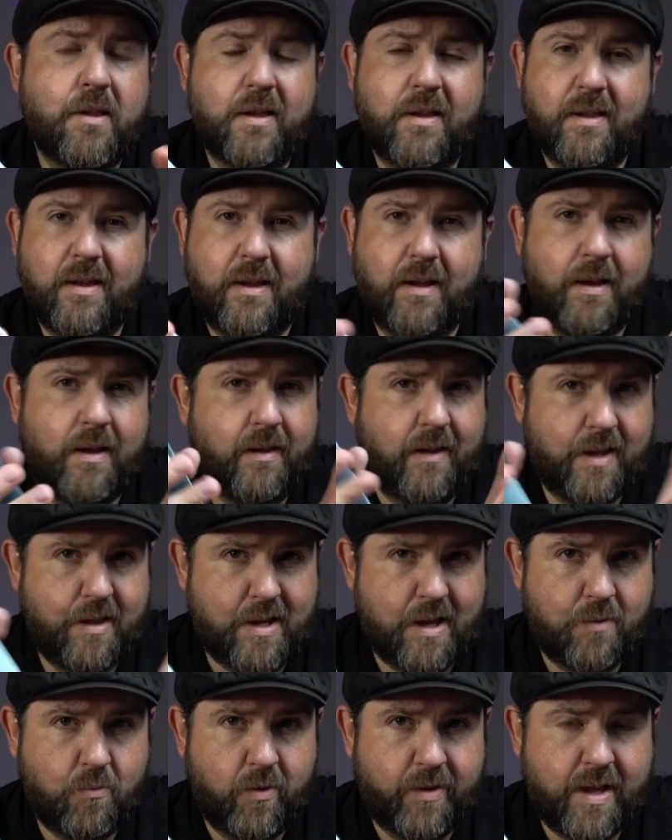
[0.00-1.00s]
At, least
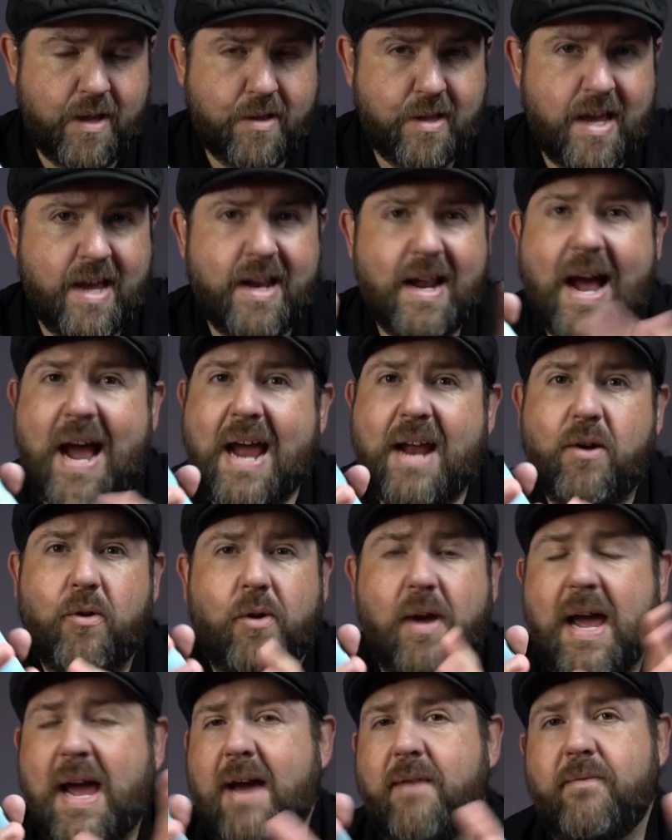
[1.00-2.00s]
that's what they said. I
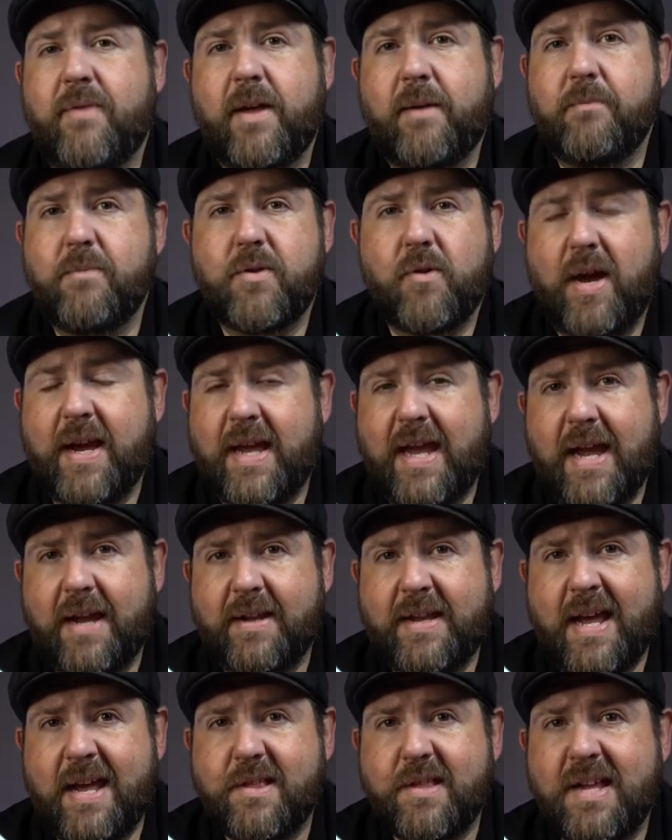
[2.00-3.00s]
don't have them, so I
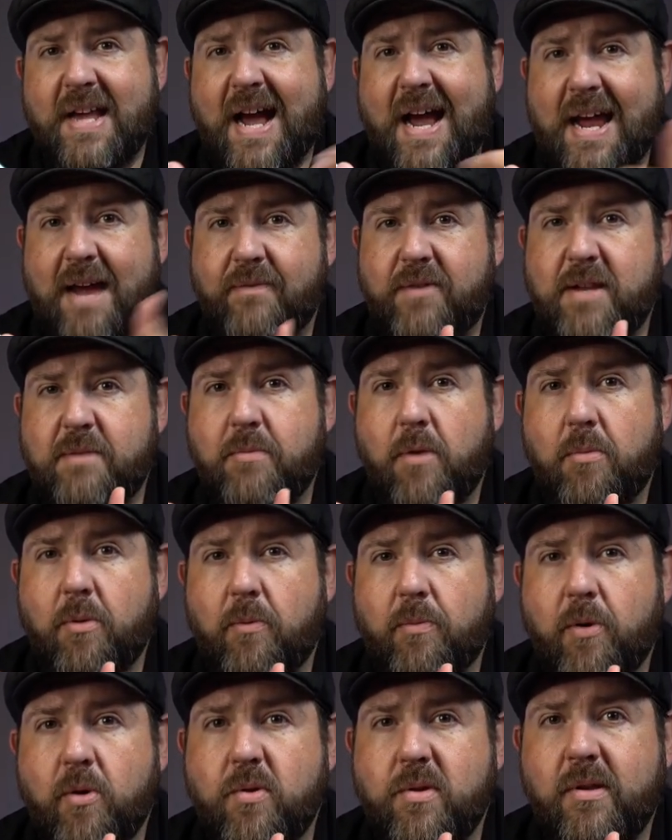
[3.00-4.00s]
can't test it. I have T-Mobile
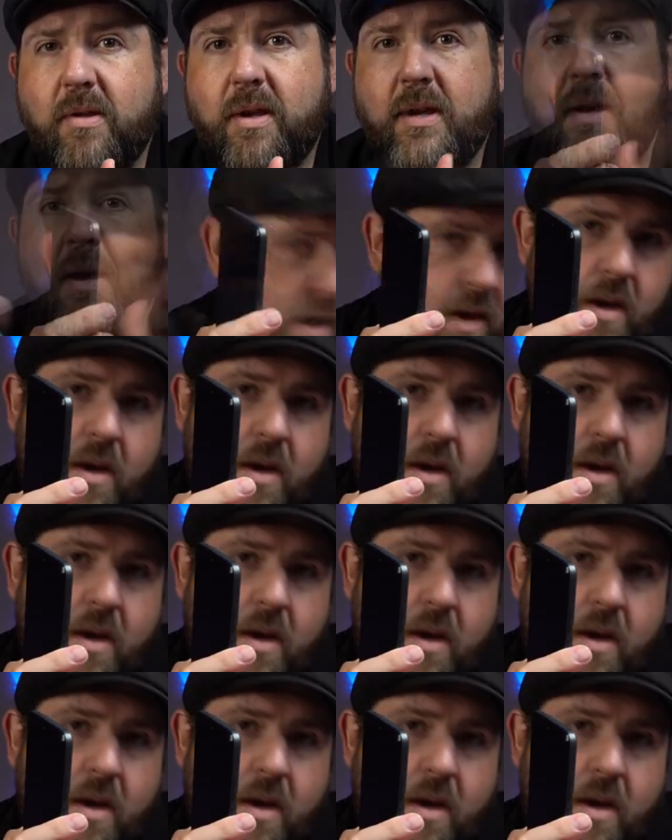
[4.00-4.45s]
personally.